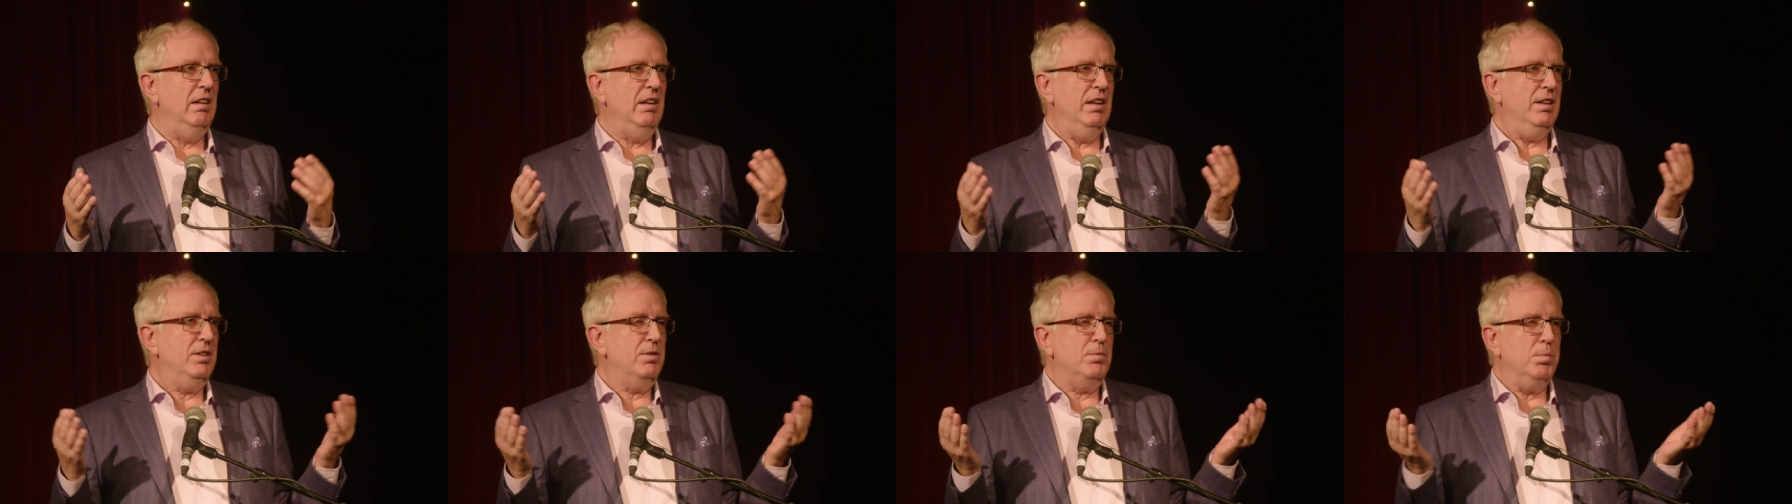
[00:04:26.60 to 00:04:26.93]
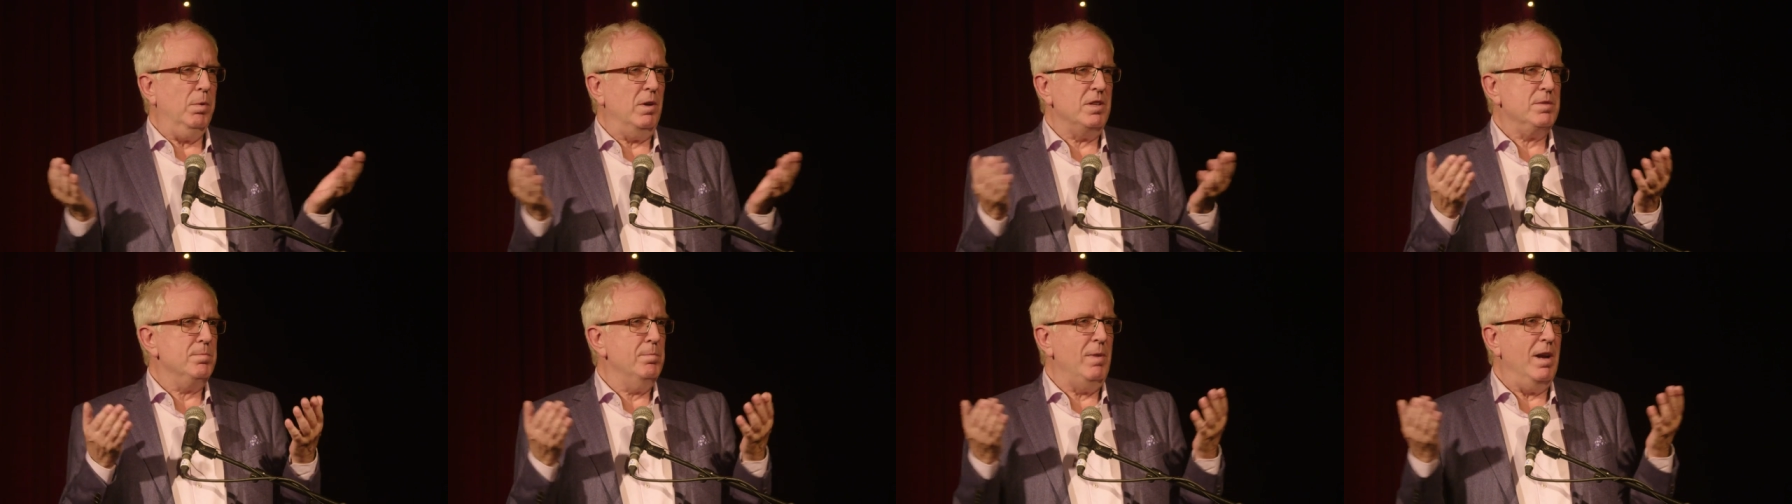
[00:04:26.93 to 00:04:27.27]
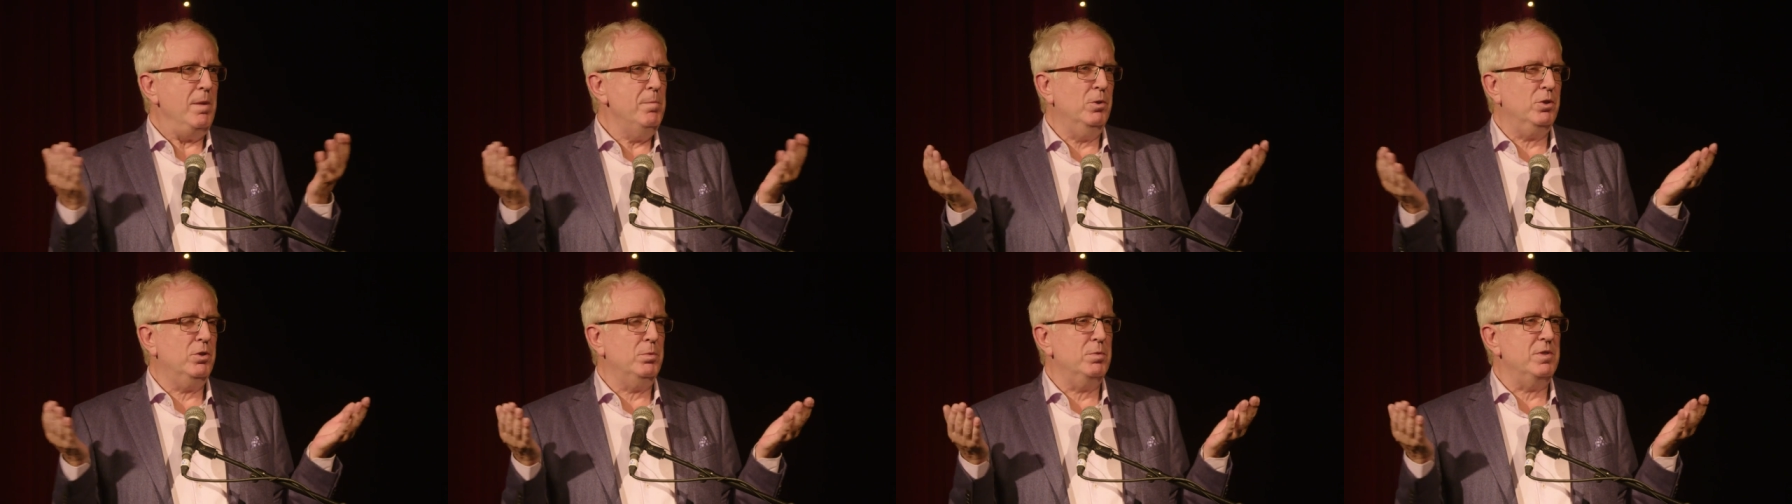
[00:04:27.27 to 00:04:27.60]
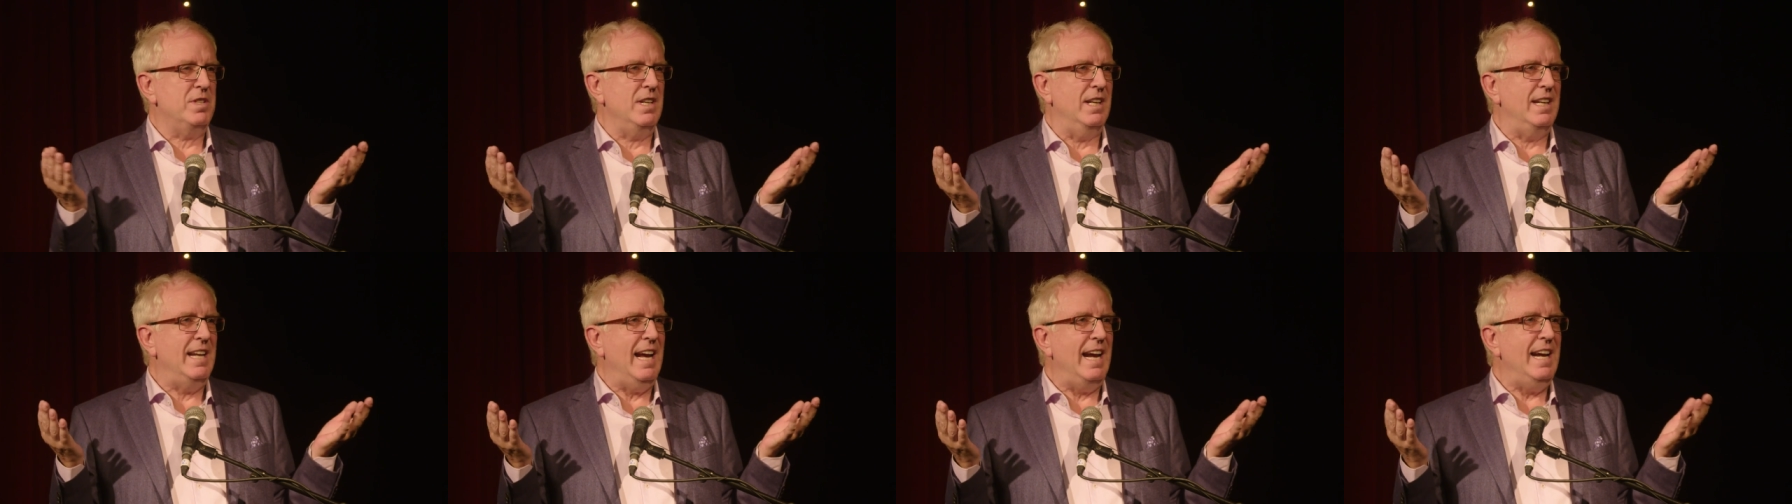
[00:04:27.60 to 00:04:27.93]
it wasn't, my mother
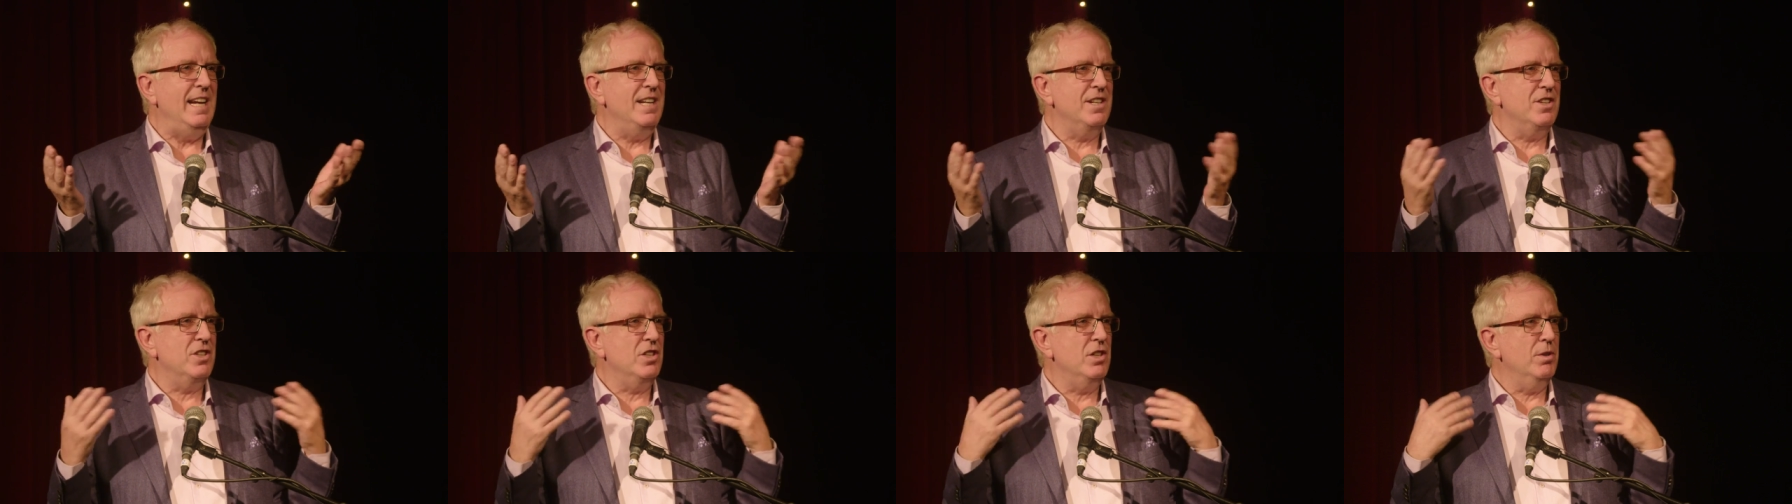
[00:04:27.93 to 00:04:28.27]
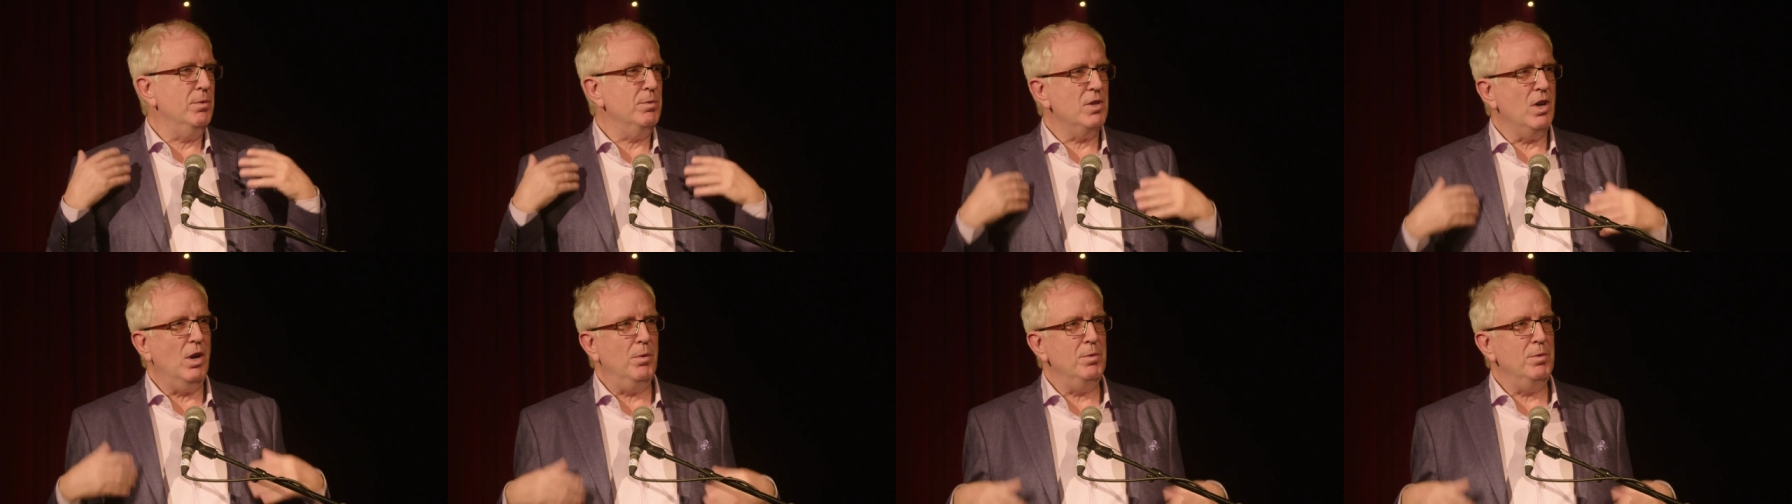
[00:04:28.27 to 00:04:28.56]
was a lady. She was